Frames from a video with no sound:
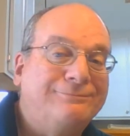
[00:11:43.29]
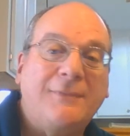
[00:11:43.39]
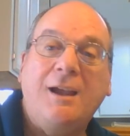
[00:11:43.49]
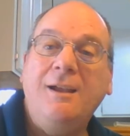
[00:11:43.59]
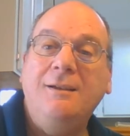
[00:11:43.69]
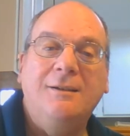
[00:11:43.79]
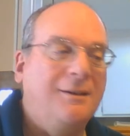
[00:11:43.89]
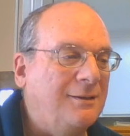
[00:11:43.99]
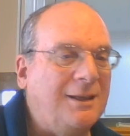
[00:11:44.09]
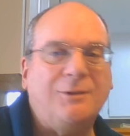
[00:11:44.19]
Okay,
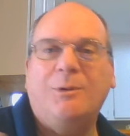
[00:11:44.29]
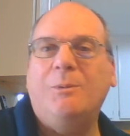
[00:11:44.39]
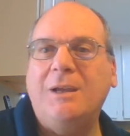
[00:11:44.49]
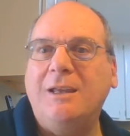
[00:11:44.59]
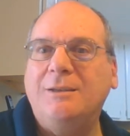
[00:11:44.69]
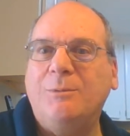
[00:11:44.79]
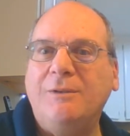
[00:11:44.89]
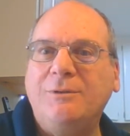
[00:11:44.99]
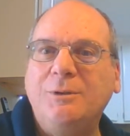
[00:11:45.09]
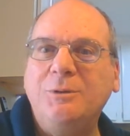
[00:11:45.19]
that's why we had the
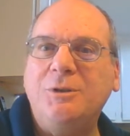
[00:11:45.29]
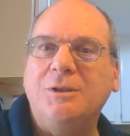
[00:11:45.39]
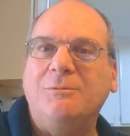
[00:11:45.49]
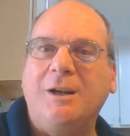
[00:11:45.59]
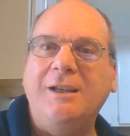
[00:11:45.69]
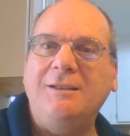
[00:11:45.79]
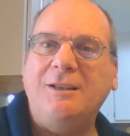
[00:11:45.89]
revolution, right?